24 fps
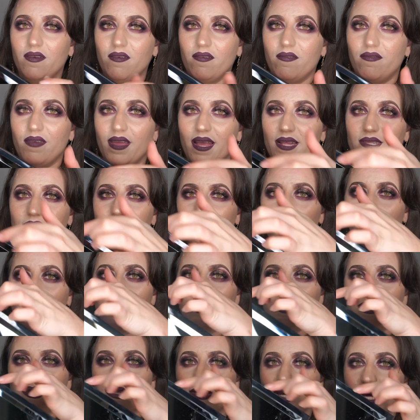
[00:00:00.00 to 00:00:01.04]
fancy with the
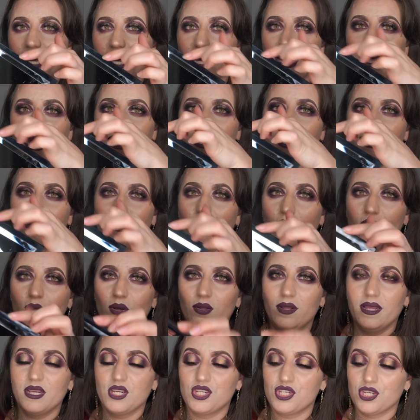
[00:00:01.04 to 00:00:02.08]
design and all
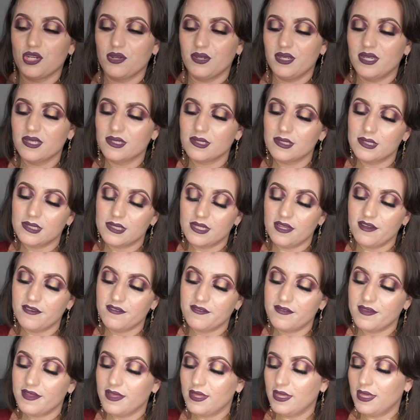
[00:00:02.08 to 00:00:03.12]
luxurious and stuff.
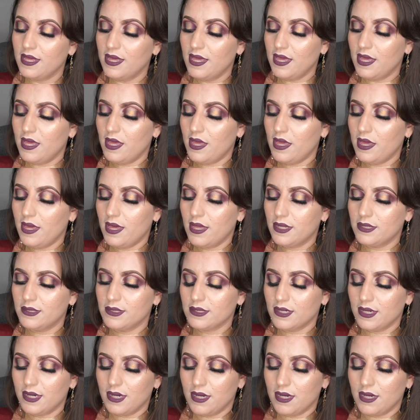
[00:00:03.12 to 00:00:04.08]
And